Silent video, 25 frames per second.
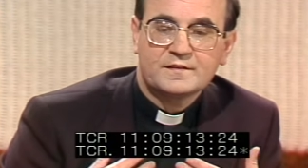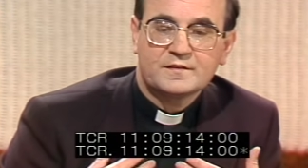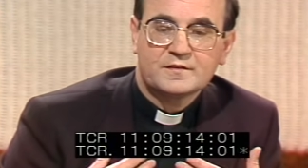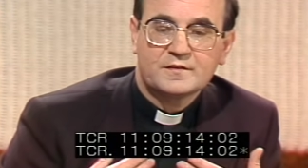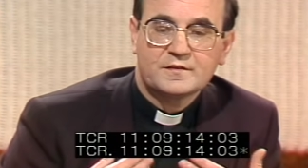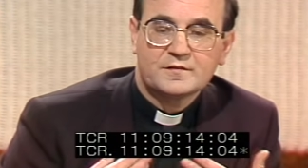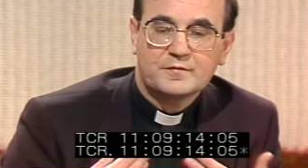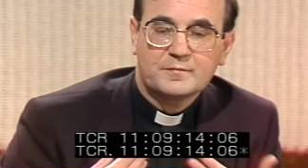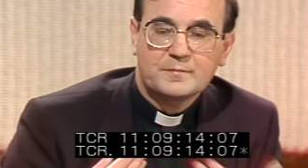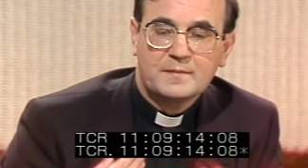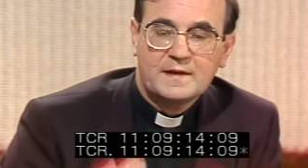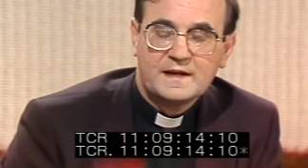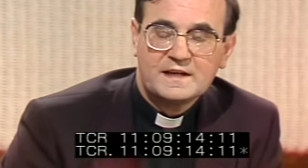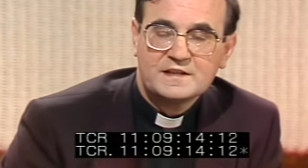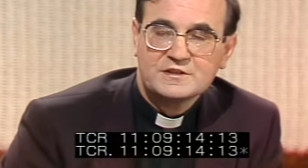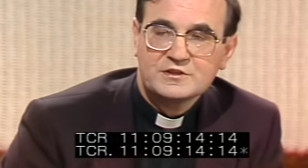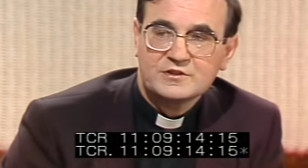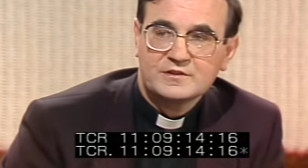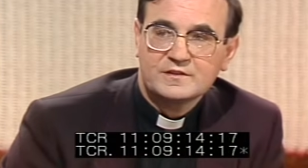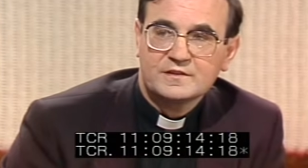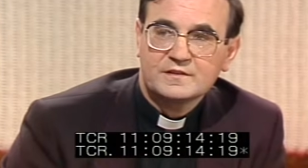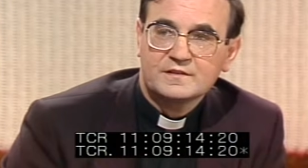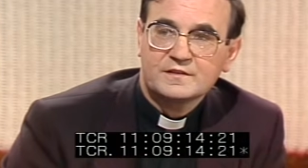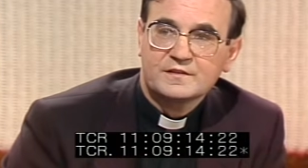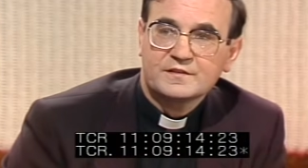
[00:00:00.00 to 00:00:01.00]
sort of
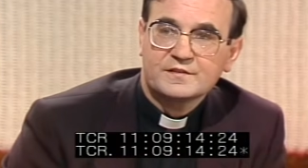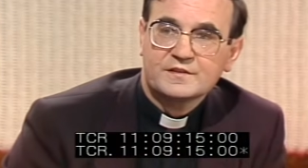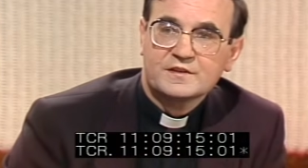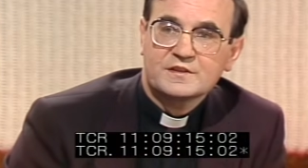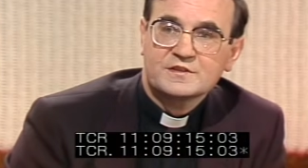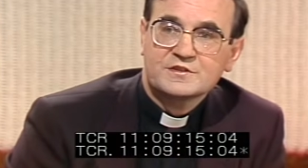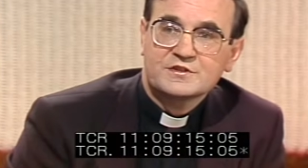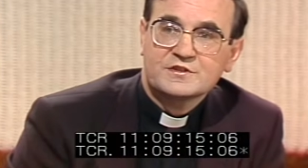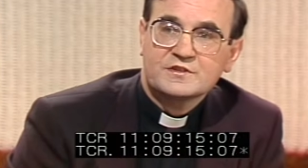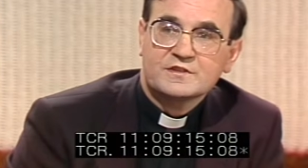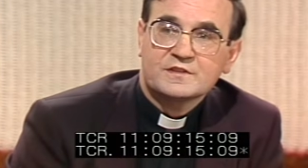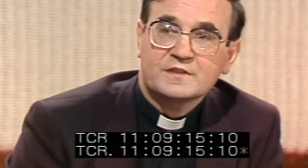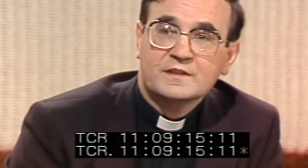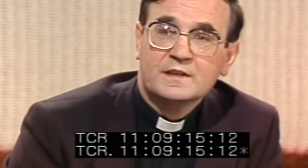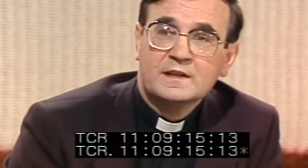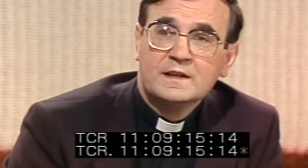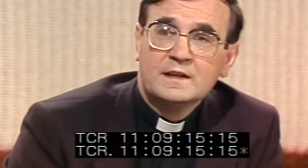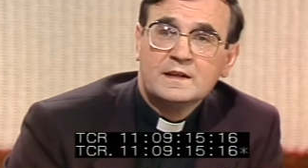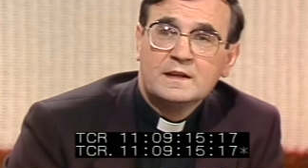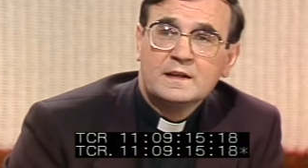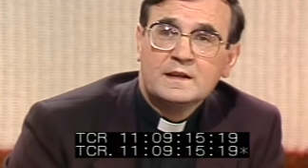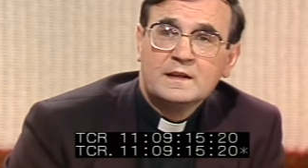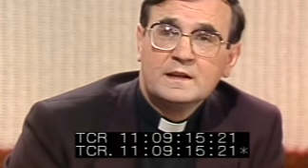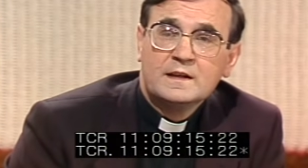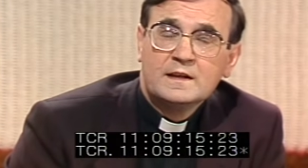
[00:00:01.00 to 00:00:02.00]
passionate discussion
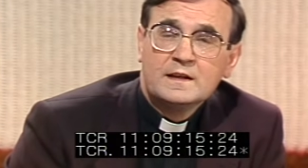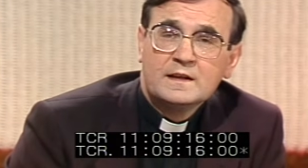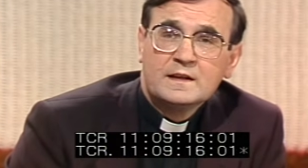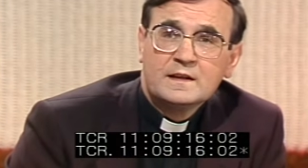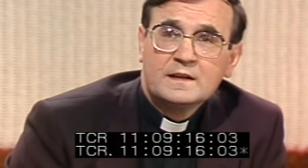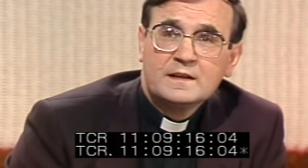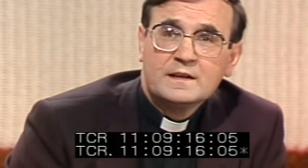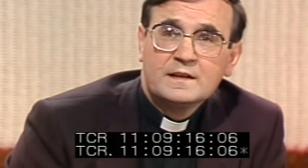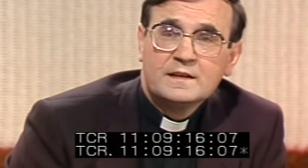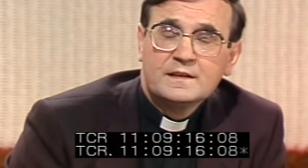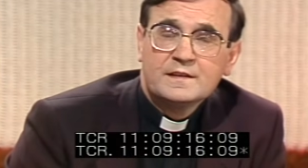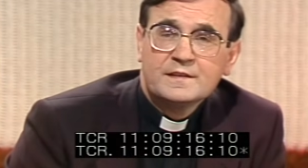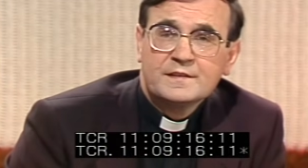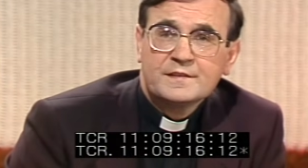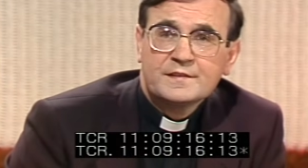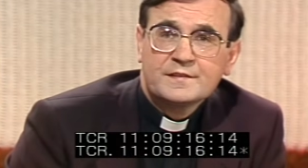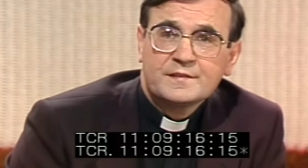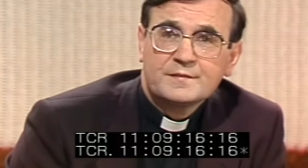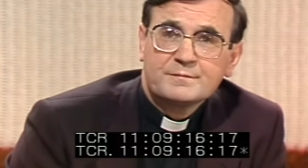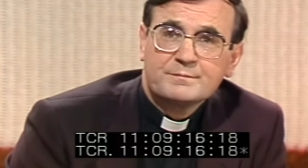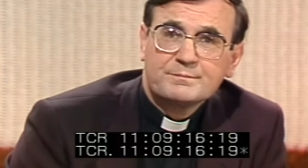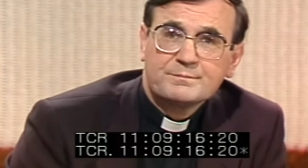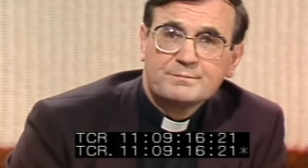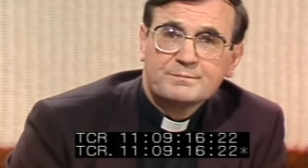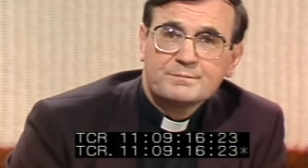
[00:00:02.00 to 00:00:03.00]

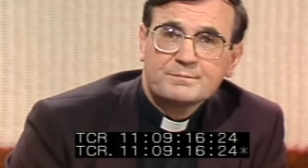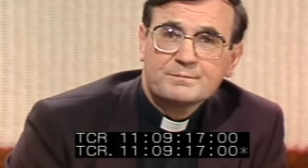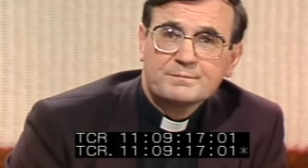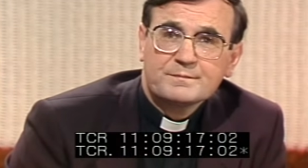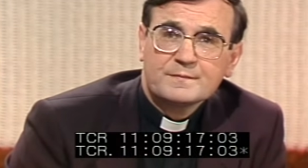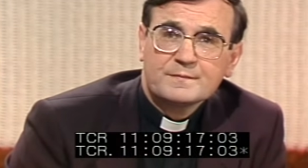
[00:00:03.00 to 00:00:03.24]
is